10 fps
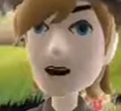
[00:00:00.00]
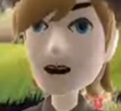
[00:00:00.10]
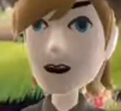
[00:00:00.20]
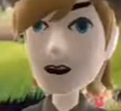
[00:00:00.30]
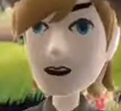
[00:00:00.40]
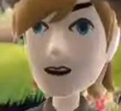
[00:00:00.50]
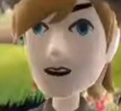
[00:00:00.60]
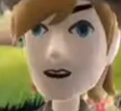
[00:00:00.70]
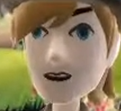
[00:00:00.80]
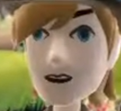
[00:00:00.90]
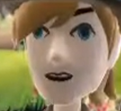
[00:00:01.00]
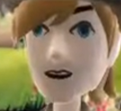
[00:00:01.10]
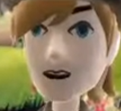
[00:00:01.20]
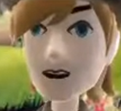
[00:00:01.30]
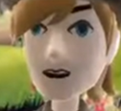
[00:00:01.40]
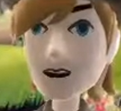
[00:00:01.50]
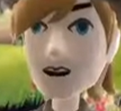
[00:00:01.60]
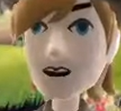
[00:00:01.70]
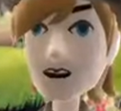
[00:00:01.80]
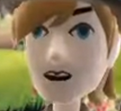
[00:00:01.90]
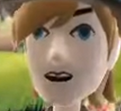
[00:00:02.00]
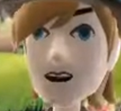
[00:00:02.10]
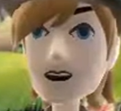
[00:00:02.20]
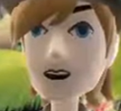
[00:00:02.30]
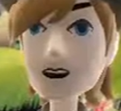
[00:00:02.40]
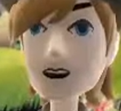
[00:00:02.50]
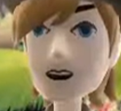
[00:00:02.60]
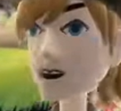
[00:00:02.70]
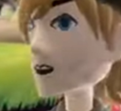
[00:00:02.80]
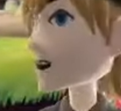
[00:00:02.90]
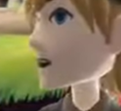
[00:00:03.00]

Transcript: (silence)